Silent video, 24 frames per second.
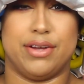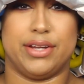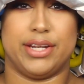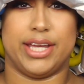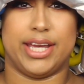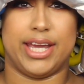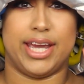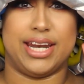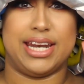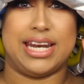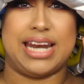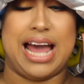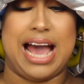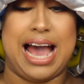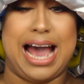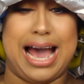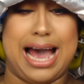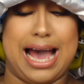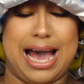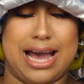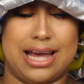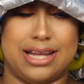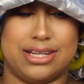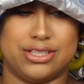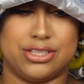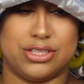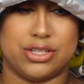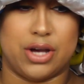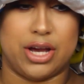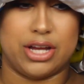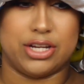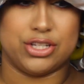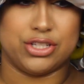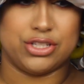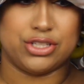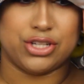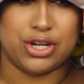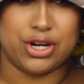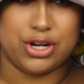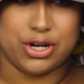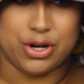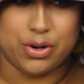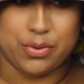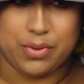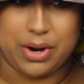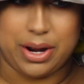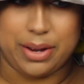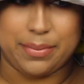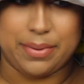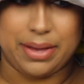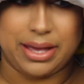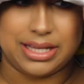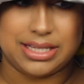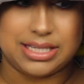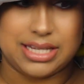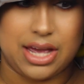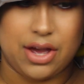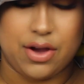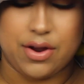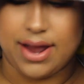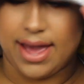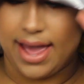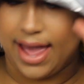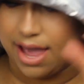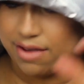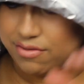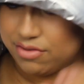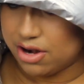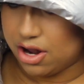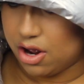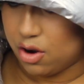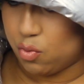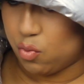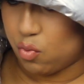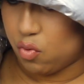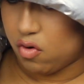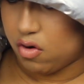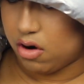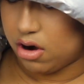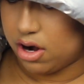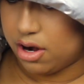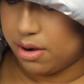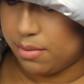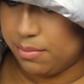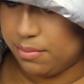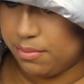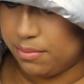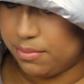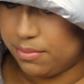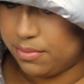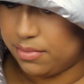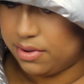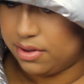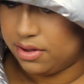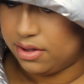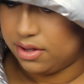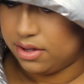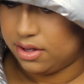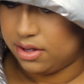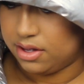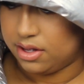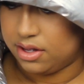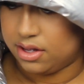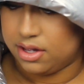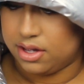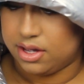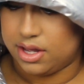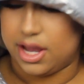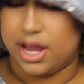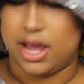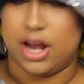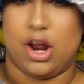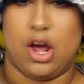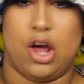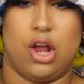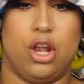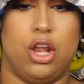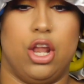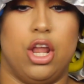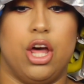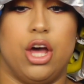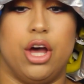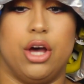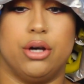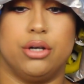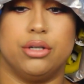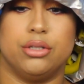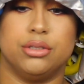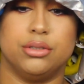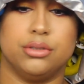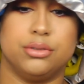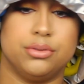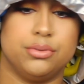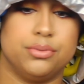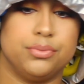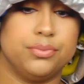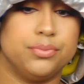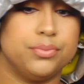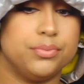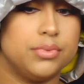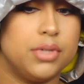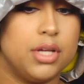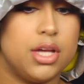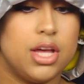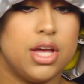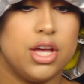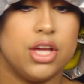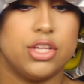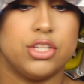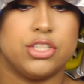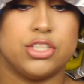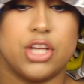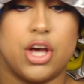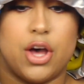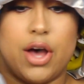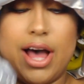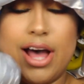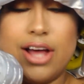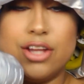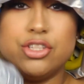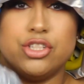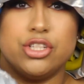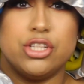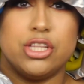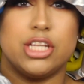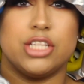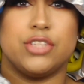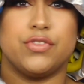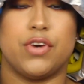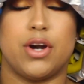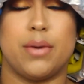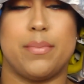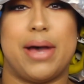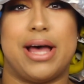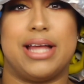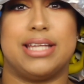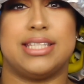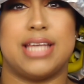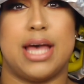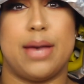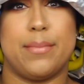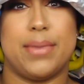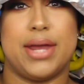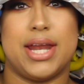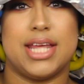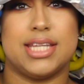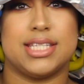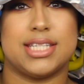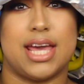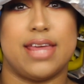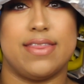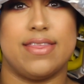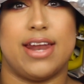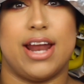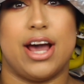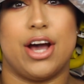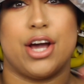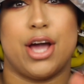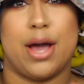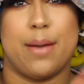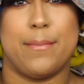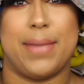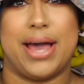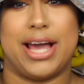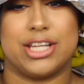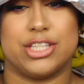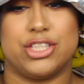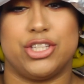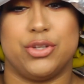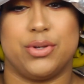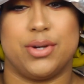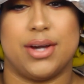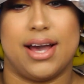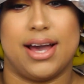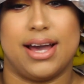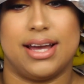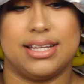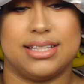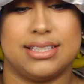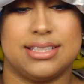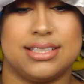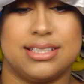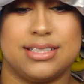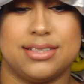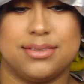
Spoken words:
They're getting hot, so I just turned it right back down. I have it on warm and on low. So I'll do this for about 10 minutes and then I'll come back to you guys.